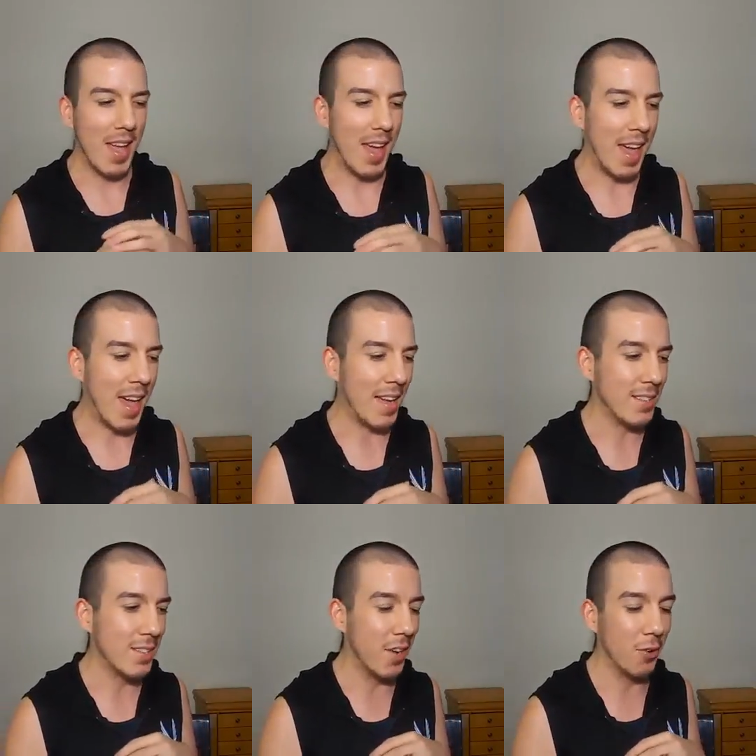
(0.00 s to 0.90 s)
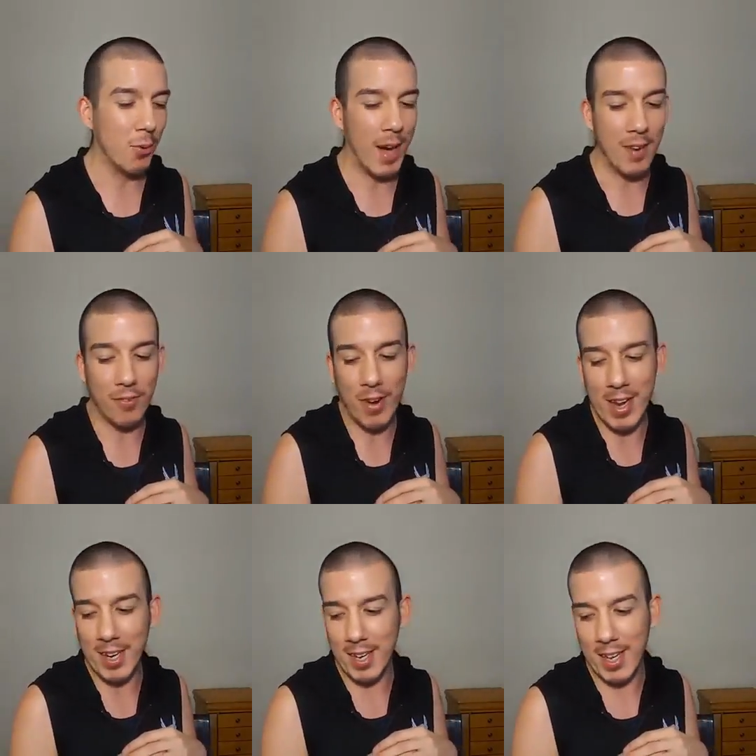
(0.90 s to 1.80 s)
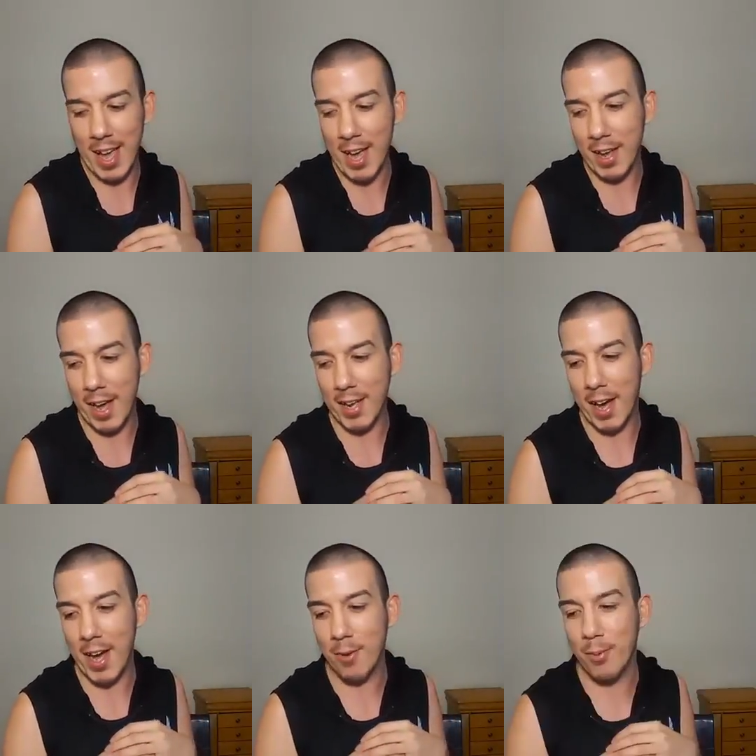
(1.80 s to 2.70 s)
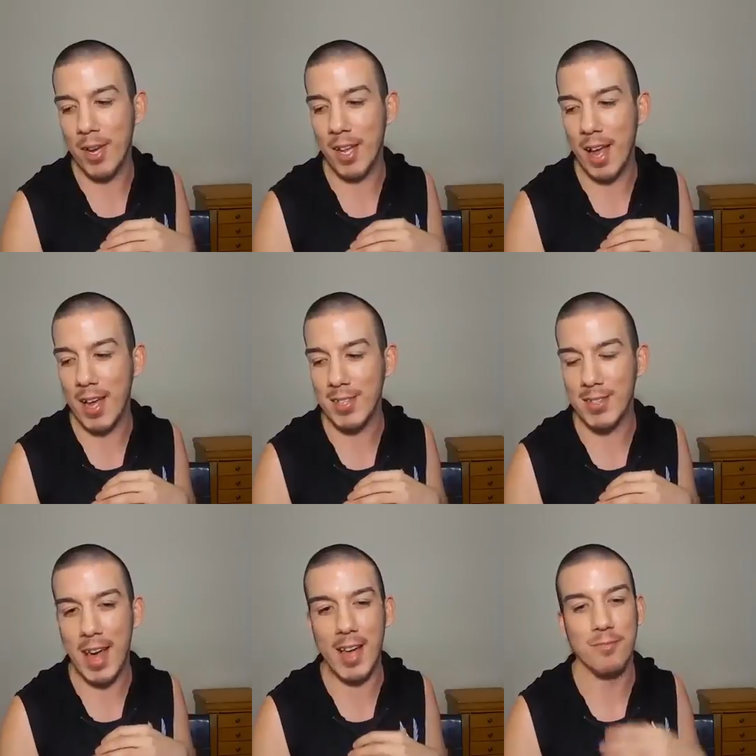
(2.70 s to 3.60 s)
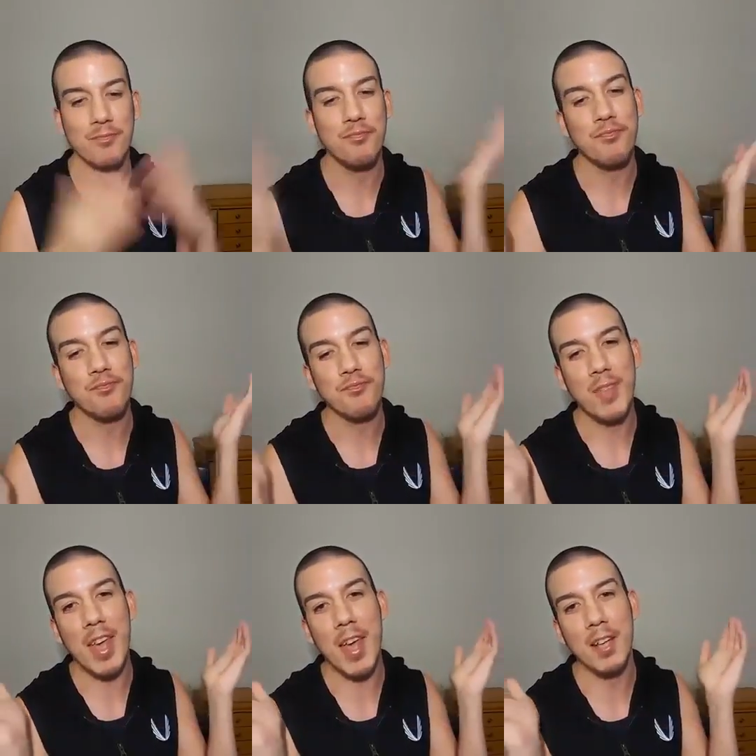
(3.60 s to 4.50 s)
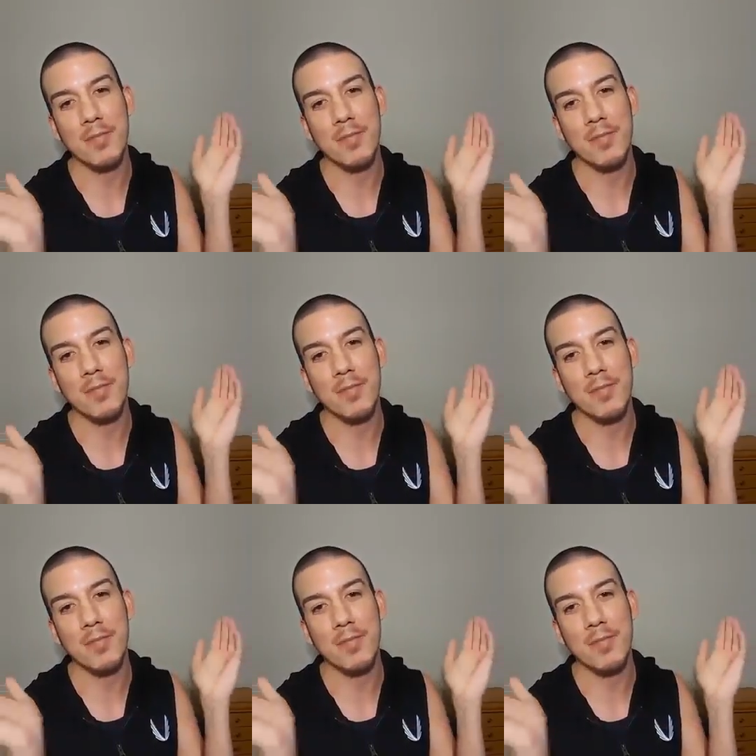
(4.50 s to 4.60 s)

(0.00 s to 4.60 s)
And so, quite frankly, I, I, I realized that, eh,